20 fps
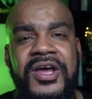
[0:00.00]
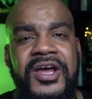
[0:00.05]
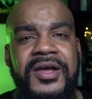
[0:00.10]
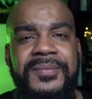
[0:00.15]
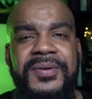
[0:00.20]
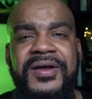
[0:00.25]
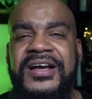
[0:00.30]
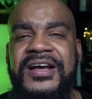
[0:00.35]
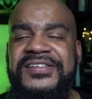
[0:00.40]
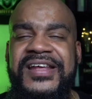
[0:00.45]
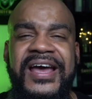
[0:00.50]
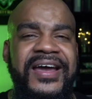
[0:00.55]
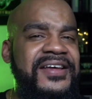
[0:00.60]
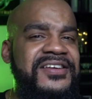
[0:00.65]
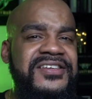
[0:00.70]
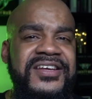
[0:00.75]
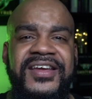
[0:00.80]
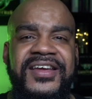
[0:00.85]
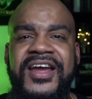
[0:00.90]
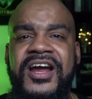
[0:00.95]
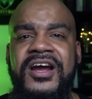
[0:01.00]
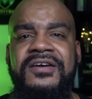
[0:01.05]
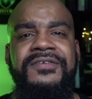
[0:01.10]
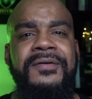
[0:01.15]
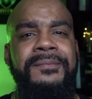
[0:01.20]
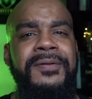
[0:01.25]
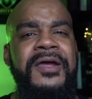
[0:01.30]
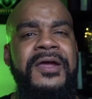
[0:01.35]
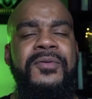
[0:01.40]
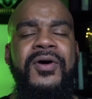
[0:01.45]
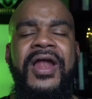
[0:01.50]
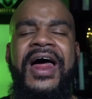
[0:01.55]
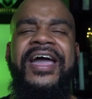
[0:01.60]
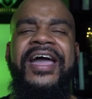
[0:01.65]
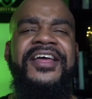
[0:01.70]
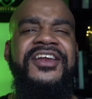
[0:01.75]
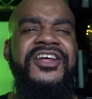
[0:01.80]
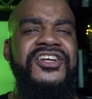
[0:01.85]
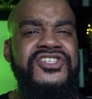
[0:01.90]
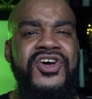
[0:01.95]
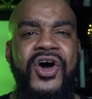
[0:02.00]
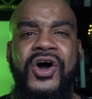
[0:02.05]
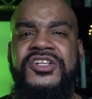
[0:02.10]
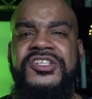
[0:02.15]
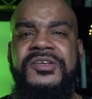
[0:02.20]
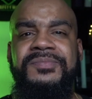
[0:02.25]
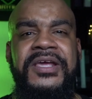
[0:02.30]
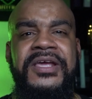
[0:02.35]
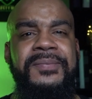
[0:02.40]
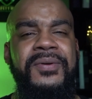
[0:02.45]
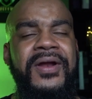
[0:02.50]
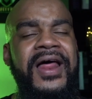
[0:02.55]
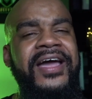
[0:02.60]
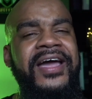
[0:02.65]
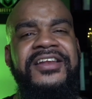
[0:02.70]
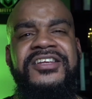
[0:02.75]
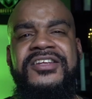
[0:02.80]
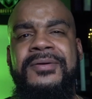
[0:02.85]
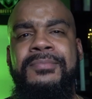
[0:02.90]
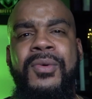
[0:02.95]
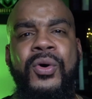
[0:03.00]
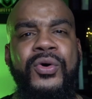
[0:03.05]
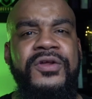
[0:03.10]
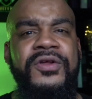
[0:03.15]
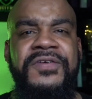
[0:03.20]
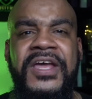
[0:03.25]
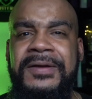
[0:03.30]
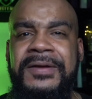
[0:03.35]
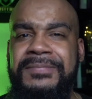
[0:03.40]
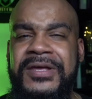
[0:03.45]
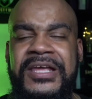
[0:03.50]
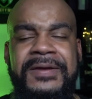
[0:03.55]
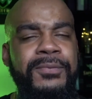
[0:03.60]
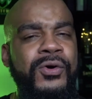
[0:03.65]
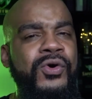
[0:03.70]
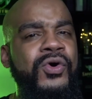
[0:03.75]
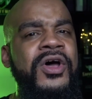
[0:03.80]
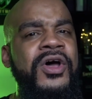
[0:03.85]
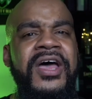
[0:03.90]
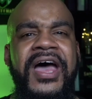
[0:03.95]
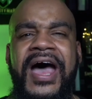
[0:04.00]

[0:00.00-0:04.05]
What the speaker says: because I get to care for people, I get to talk to people, I get to motivate people,